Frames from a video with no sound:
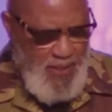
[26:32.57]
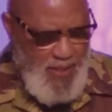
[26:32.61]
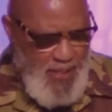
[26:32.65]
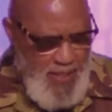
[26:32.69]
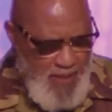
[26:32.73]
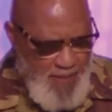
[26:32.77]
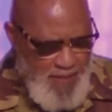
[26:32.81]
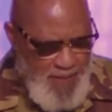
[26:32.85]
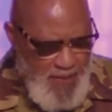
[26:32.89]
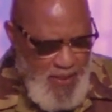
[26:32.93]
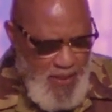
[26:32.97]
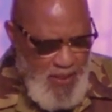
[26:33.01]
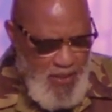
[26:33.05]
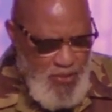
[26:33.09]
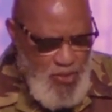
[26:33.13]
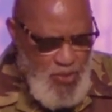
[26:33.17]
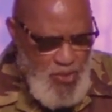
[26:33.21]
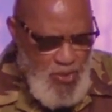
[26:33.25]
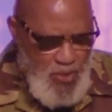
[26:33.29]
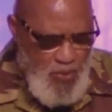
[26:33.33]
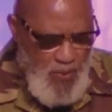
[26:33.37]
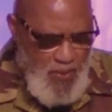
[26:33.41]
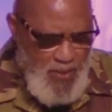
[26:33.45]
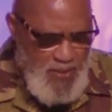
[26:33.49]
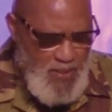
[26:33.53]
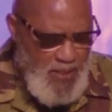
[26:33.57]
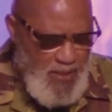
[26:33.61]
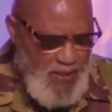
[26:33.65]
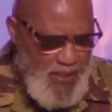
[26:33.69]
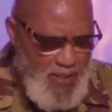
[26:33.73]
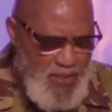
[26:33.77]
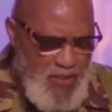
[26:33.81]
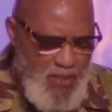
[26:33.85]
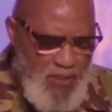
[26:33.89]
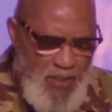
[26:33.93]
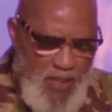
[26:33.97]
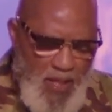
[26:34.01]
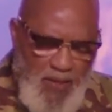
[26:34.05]
Live in the assurance that
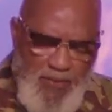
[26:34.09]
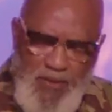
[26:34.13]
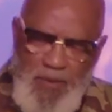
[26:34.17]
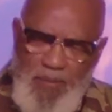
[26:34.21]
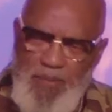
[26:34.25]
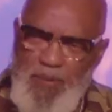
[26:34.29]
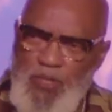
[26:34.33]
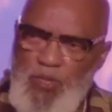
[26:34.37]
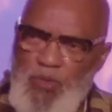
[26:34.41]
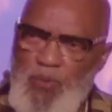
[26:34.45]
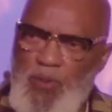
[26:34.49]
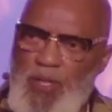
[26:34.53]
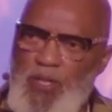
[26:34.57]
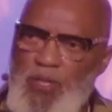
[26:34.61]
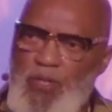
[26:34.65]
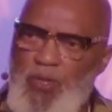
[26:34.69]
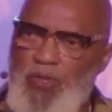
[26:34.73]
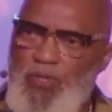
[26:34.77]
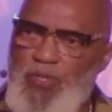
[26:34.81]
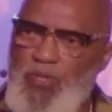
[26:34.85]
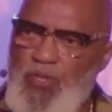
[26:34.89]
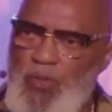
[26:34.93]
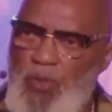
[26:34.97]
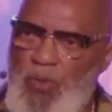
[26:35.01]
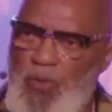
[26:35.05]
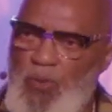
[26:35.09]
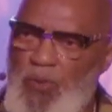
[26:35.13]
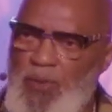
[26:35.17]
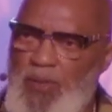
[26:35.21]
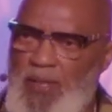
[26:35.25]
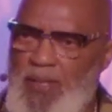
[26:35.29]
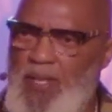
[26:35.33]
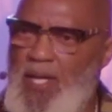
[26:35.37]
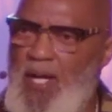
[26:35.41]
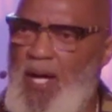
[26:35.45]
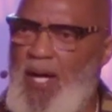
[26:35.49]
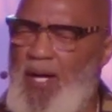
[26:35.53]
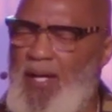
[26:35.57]
there's nothing between your soul
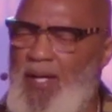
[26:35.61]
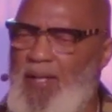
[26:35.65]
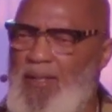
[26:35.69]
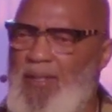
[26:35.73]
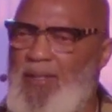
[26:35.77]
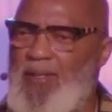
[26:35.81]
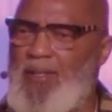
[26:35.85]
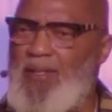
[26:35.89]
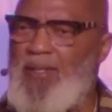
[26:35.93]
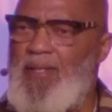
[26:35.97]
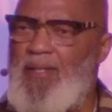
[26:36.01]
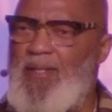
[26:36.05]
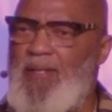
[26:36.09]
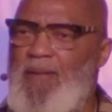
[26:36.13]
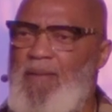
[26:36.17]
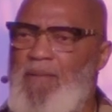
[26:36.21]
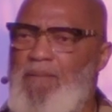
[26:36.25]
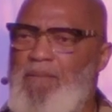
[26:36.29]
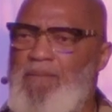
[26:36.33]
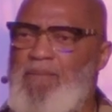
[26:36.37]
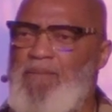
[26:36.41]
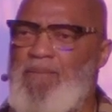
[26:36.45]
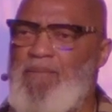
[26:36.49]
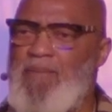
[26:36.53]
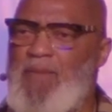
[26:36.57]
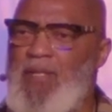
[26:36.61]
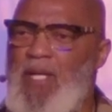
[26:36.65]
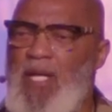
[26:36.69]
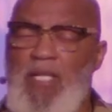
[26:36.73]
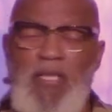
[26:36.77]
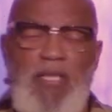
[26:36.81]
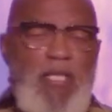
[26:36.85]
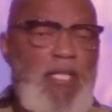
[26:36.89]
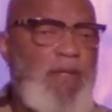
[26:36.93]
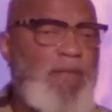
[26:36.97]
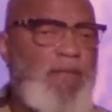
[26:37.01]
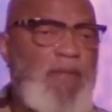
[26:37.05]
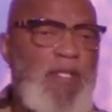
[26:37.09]
and God.
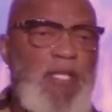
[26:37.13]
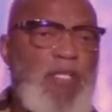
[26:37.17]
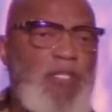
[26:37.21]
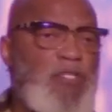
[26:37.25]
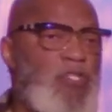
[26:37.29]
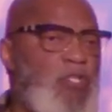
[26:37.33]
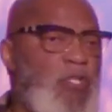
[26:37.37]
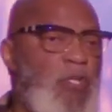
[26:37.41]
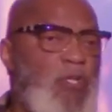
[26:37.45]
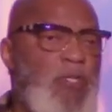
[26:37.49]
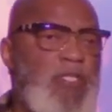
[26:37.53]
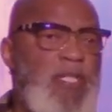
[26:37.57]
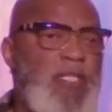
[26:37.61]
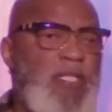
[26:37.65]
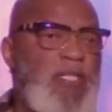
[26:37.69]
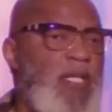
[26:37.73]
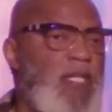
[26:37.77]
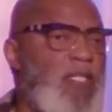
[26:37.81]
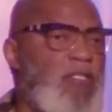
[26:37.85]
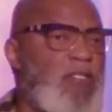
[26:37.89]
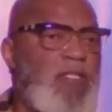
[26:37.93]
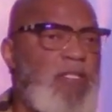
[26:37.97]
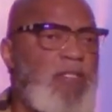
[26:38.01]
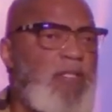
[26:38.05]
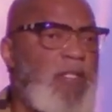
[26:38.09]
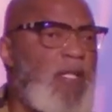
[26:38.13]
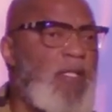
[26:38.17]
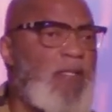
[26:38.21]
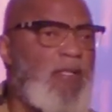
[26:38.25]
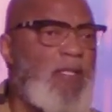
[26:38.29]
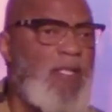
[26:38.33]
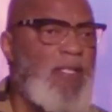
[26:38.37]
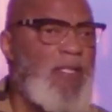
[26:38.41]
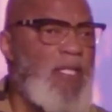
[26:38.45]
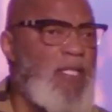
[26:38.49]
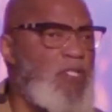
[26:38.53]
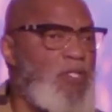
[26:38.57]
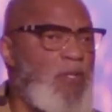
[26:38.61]
Live in the assurance that there's
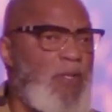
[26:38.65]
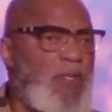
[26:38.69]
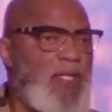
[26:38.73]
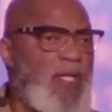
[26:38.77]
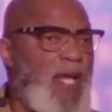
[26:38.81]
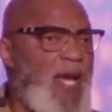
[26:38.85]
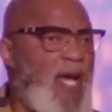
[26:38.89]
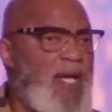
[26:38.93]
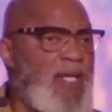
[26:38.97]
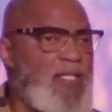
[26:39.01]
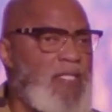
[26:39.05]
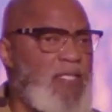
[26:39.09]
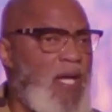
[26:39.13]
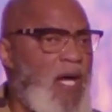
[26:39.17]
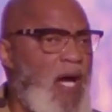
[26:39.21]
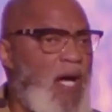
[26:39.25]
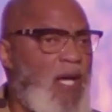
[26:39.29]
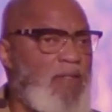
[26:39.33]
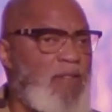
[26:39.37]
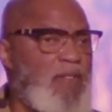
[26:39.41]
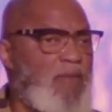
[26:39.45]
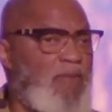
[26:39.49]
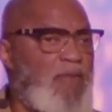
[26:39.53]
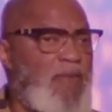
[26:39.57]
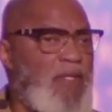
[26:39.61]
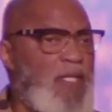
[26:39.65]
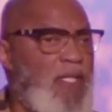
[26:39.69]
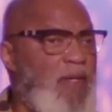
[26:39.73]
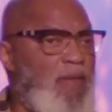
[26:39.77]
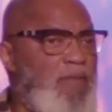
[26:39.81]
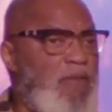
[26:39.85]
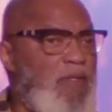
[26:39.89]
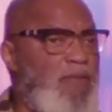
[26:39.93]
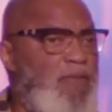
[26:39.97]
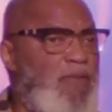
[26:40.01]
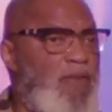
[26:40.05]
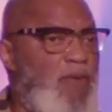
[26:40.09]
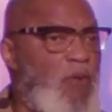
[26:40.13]
nothing that you can ask God to
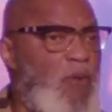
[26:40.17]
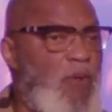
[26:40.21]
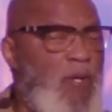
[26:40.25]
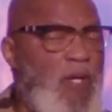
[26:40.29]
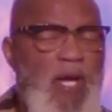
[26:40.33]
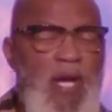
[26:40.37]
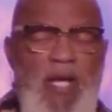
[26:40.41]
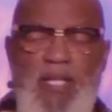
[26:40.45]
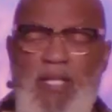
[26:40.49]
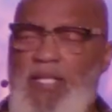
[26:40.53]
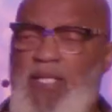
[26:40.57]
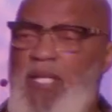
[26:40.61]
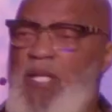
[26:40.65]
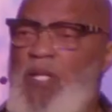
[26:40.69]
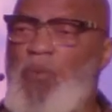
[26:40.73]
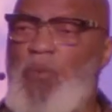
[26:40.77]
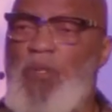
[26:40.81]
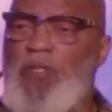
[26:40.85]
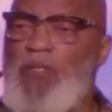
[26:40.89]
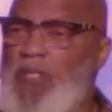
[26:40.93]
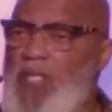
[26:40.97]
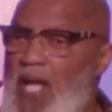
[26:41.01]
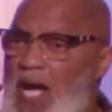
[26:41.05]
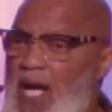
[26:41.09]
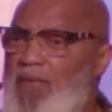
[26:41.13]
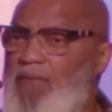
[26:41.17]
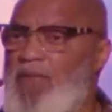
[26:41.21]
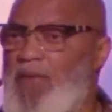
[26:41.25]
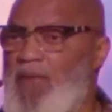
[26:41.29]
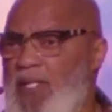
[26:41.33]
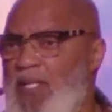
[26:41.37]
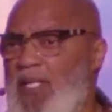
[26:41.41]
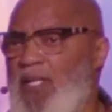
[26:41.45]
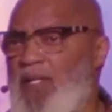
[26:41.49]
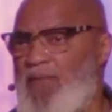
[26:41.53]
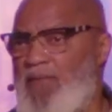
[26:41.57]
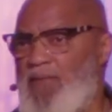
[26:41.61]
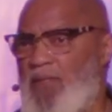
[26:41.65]
forgive you for that He will not
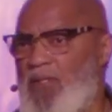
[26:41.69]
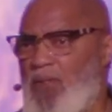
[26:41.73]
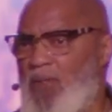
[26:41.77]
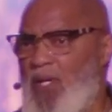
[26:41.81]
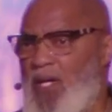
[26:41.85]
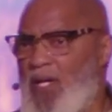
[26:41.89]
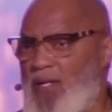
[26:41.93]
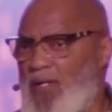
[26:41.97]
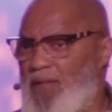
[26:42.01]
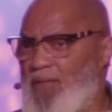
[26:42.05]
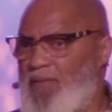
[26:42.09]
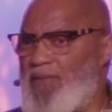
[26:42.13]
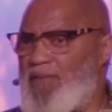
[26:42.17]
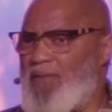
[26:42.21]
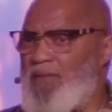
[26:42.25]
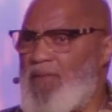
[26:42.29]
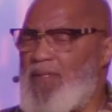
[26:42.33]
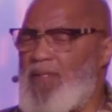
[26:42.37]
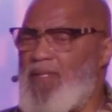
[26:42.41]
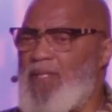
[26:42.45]
forgive you of.